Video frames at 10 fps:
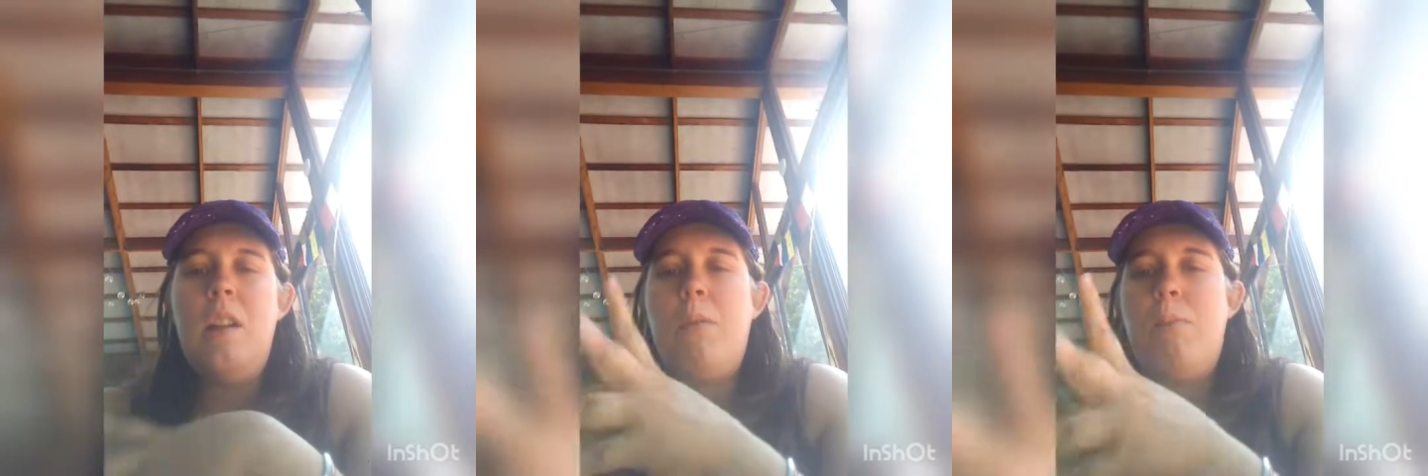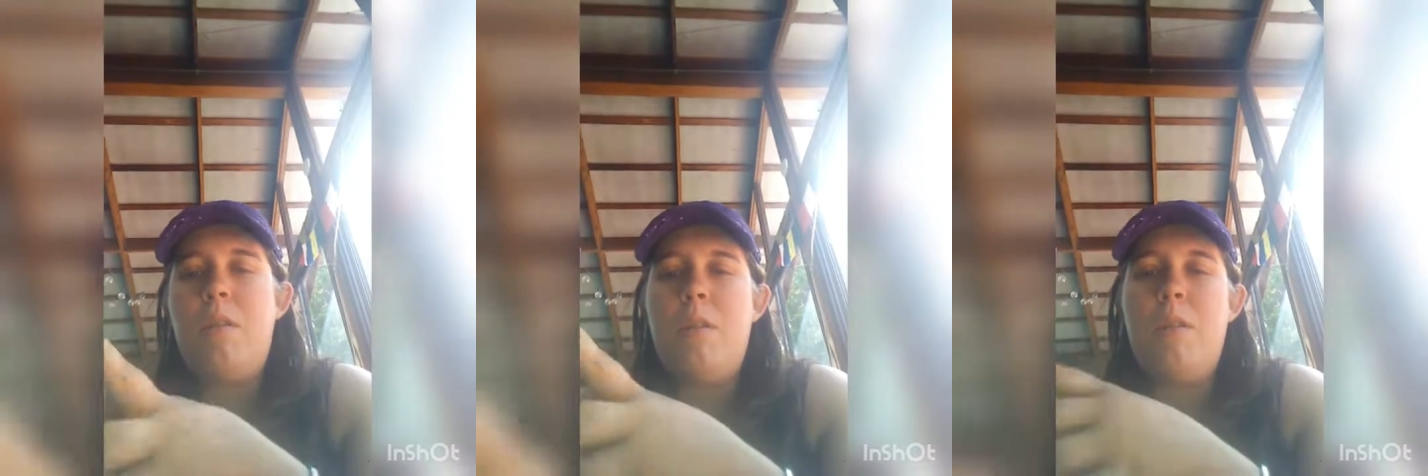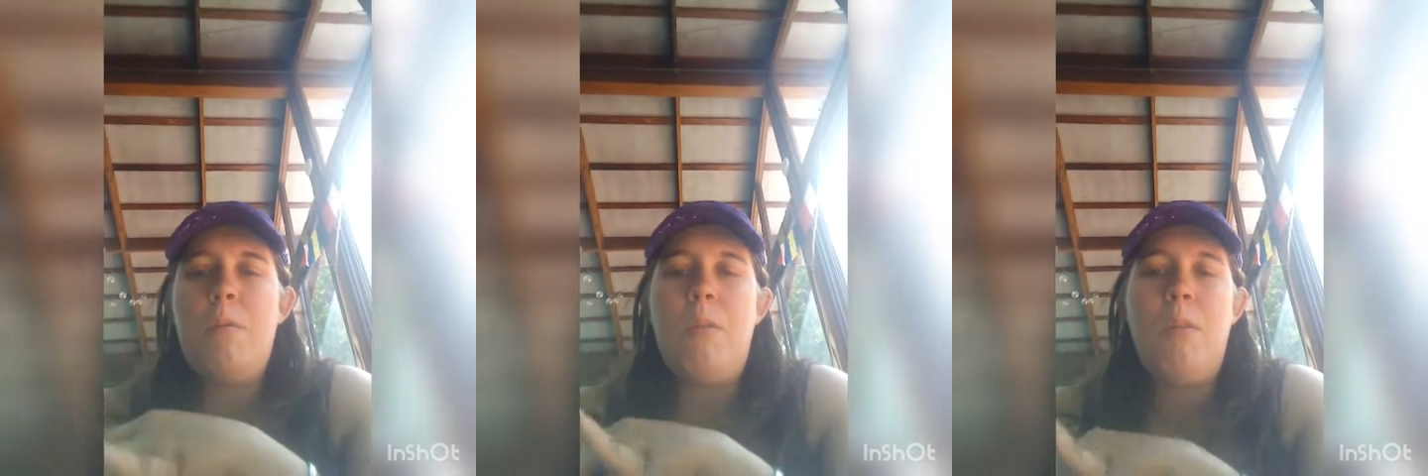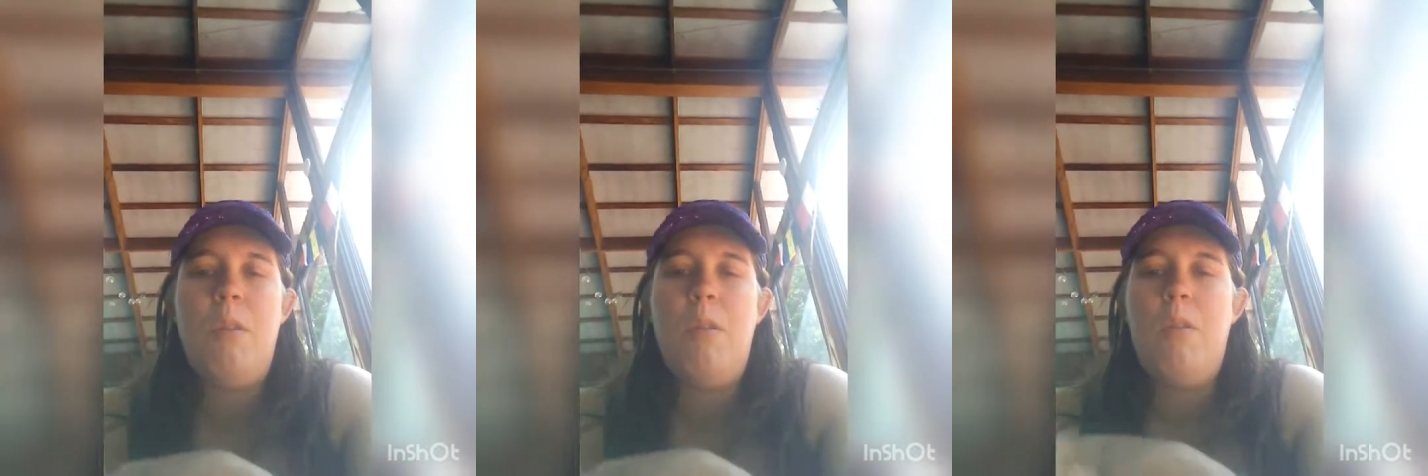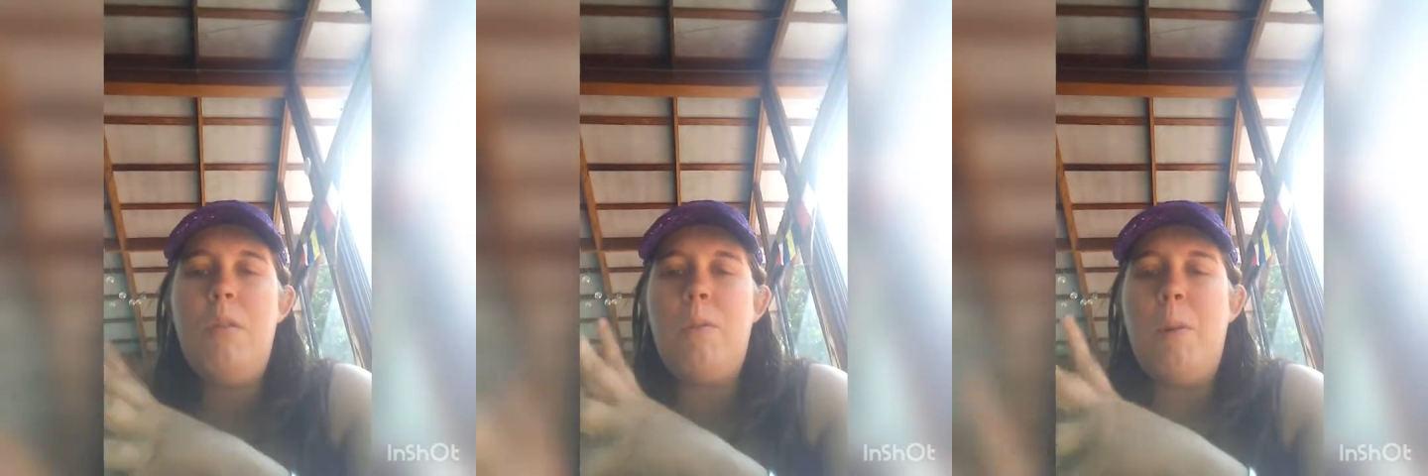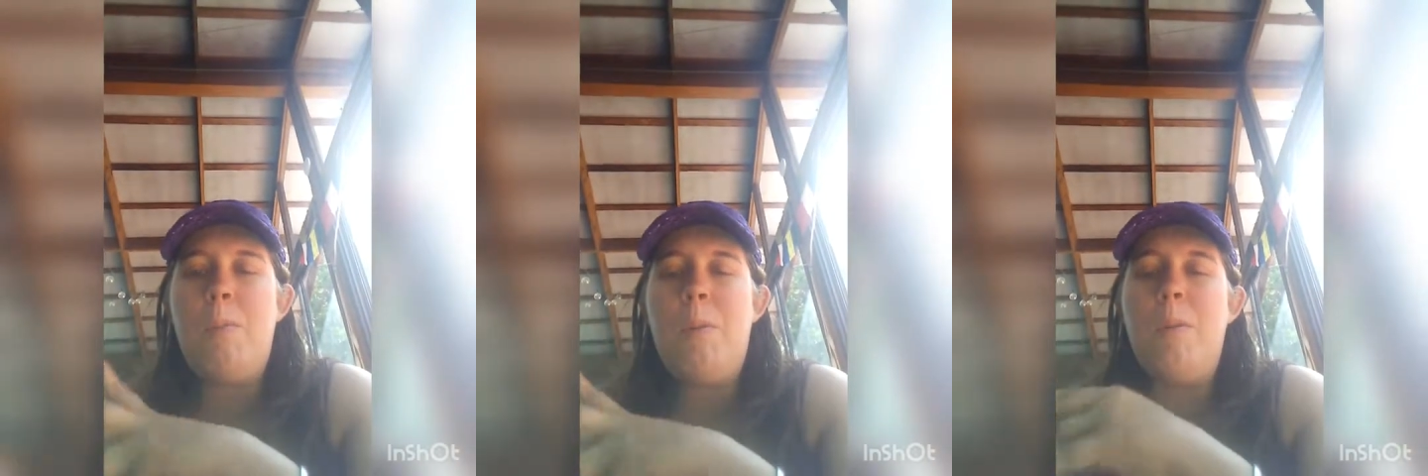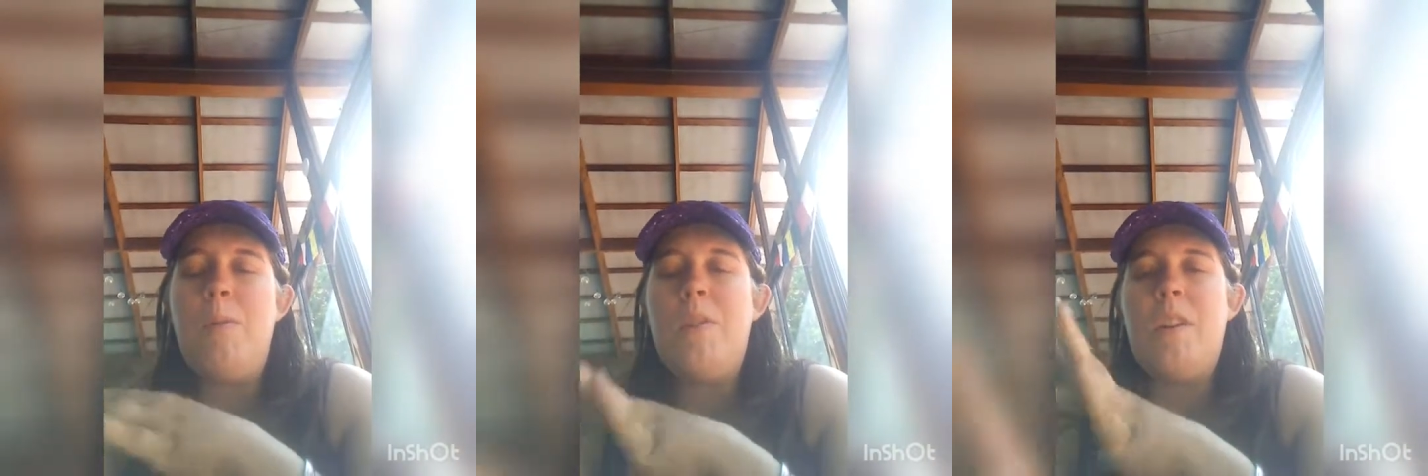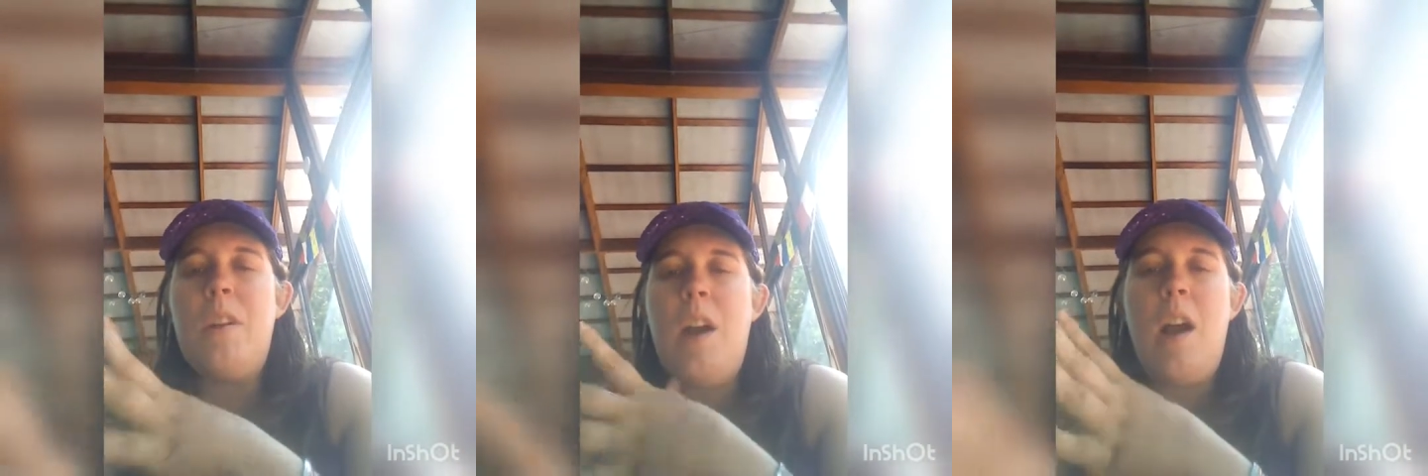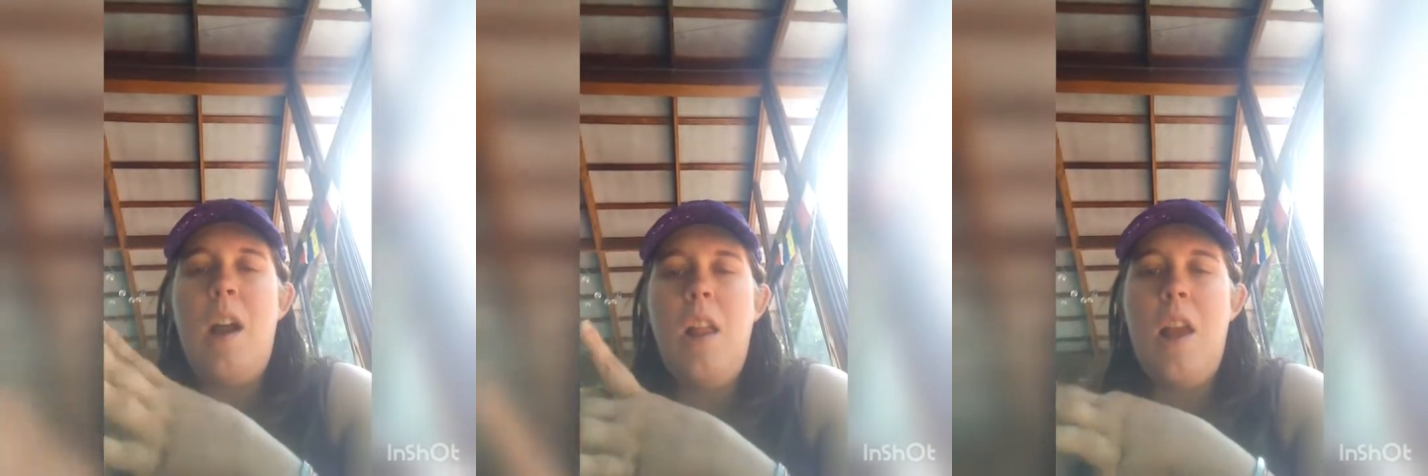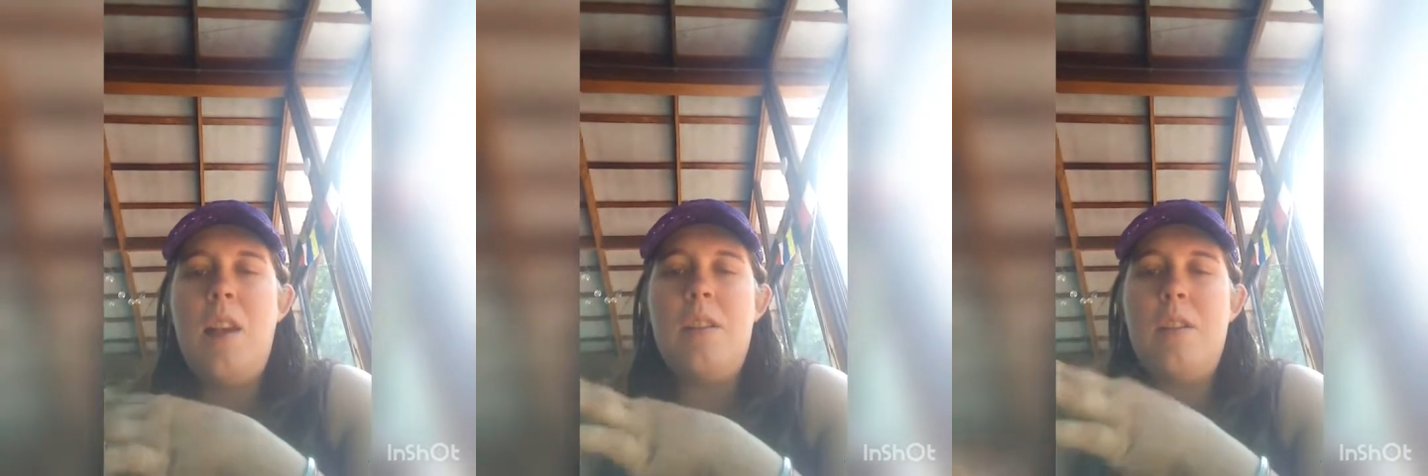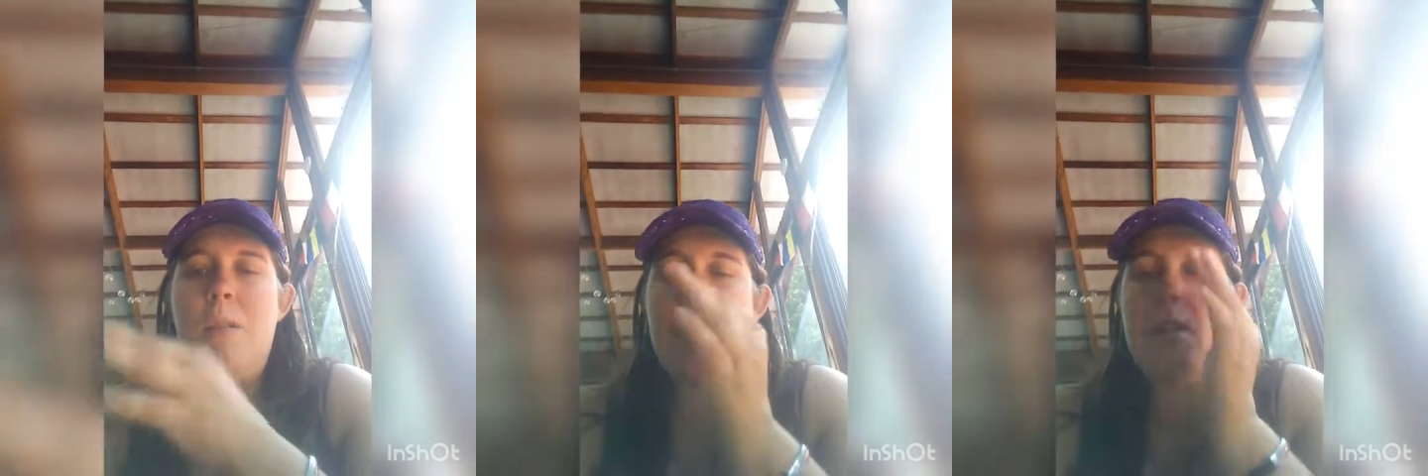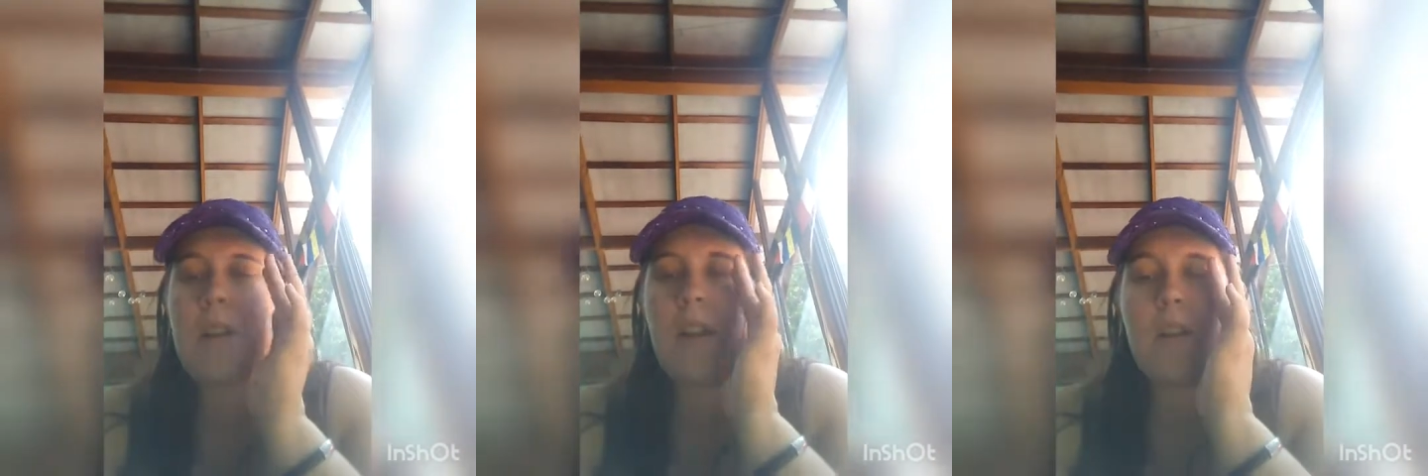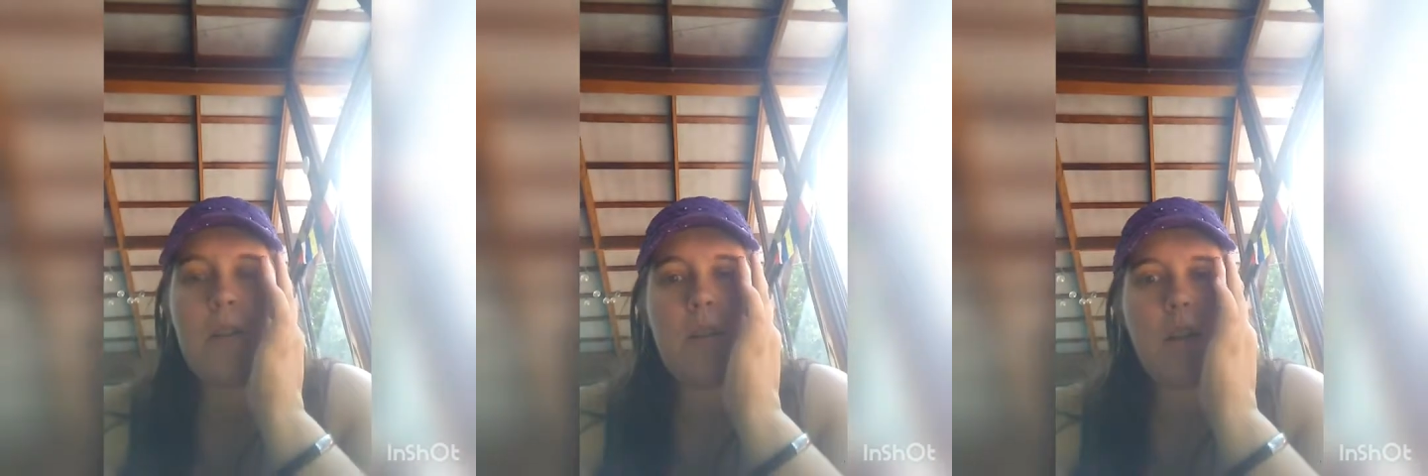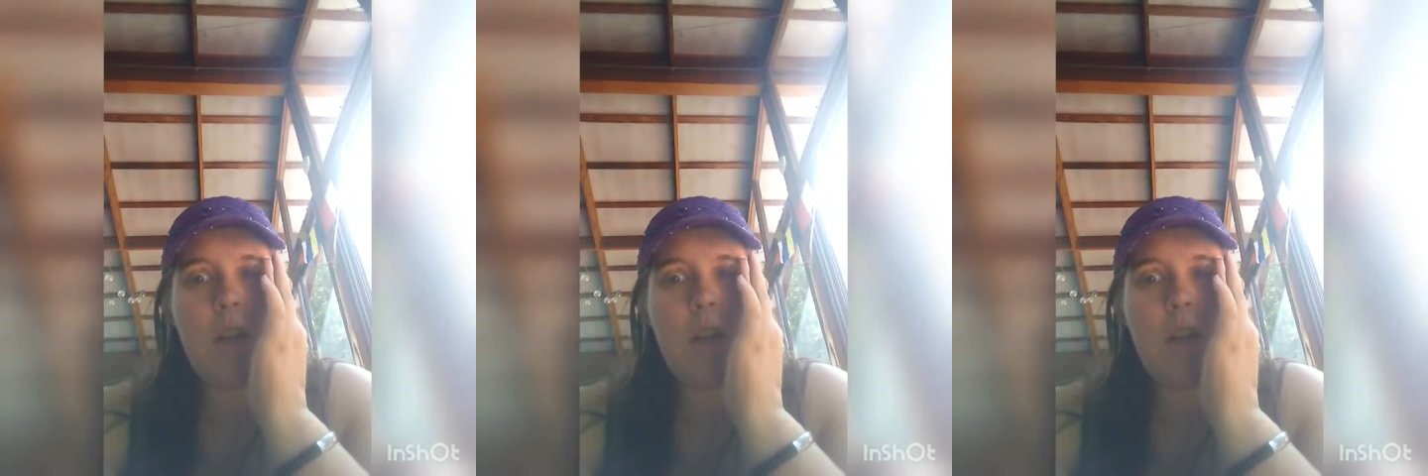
like blue or gold or purple, which are all Isis Oasis colors.